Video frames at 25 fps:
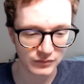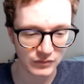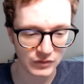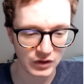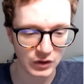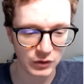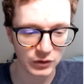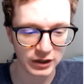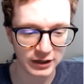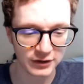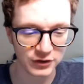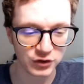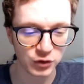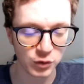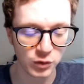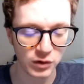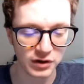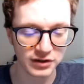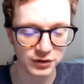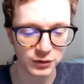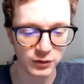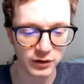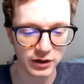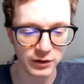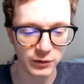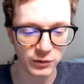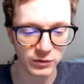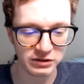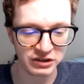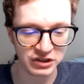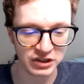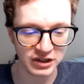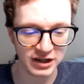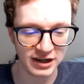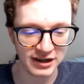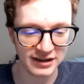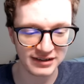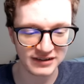Okay, 2021
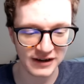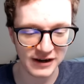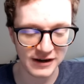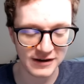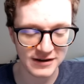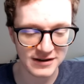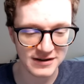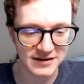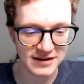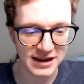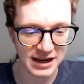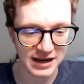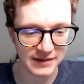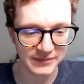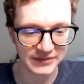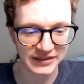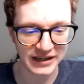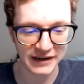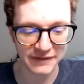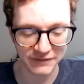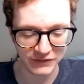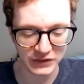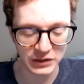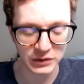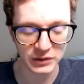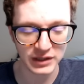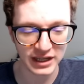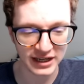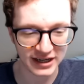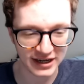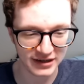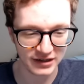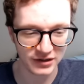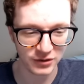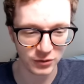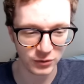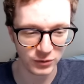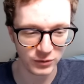Giants, 80 games. I feel like
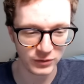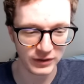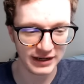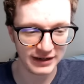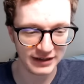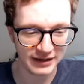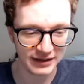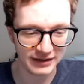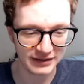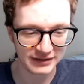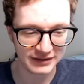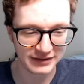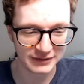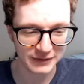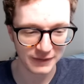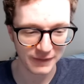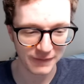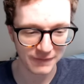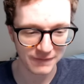I know who that is.